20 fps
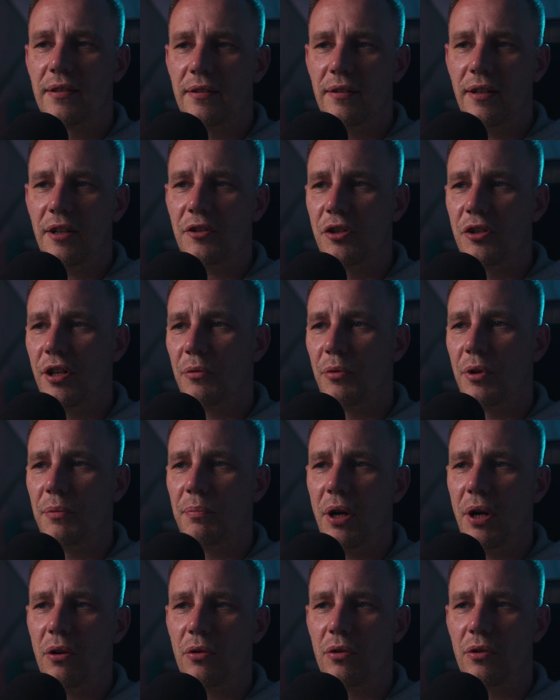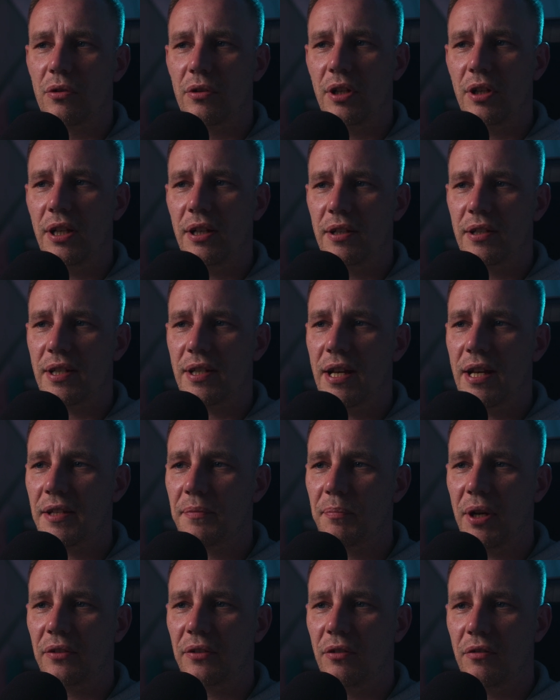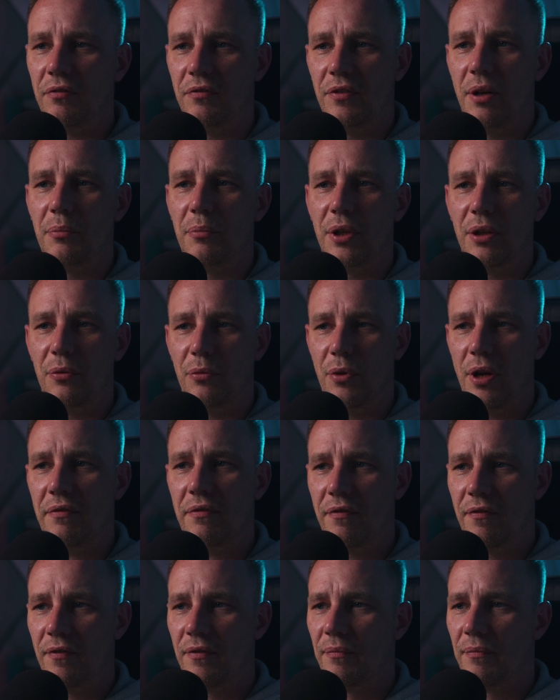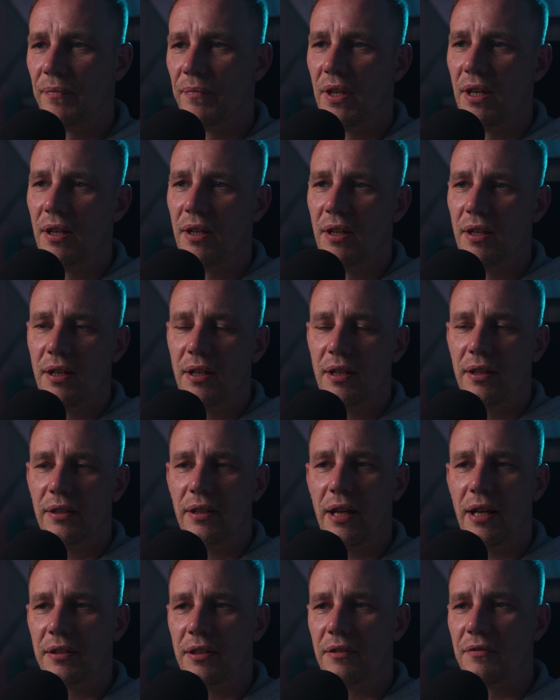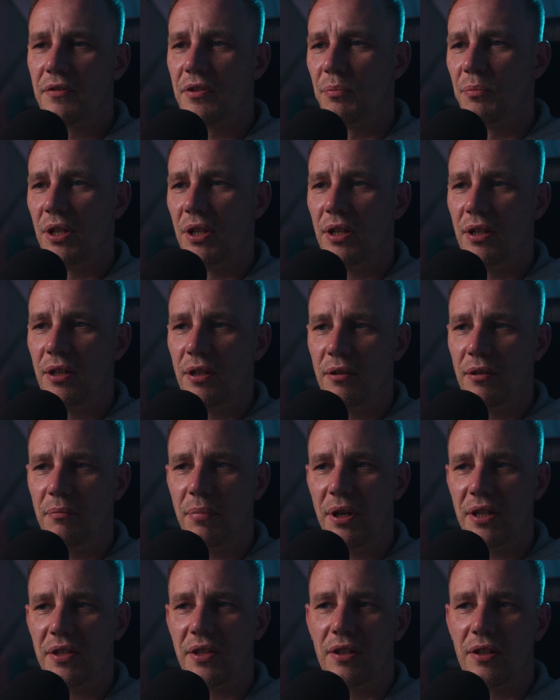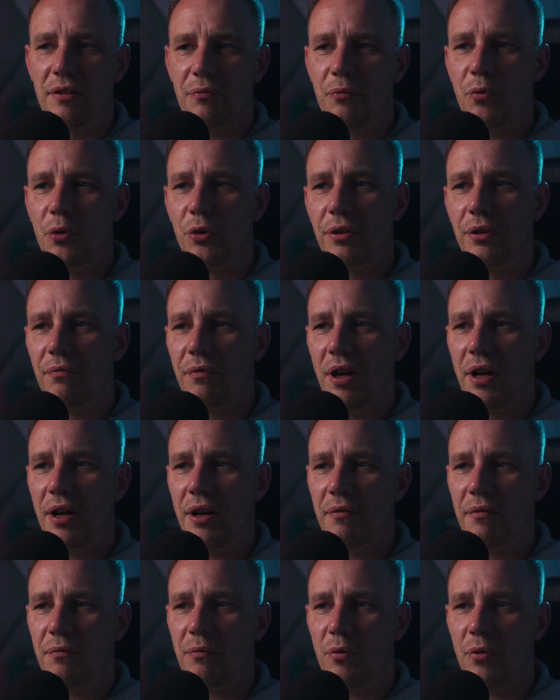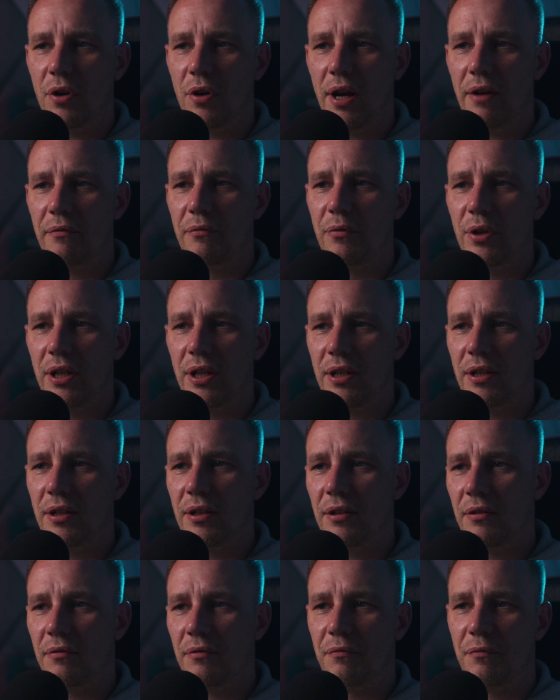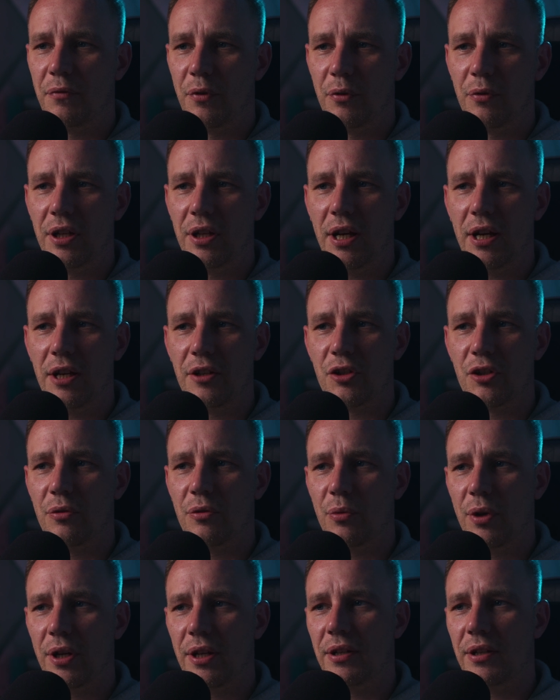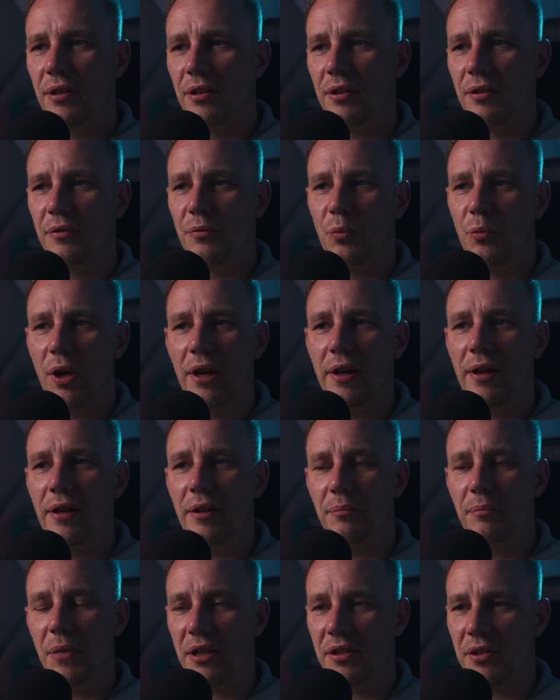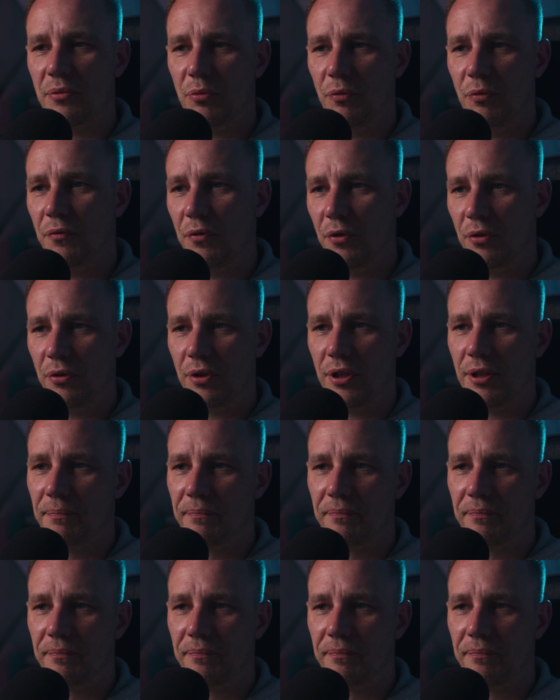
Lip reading: legendary power is Aspect of Numbing Wrath. That gives me basically 45 for every fury I generated while at maximum fury.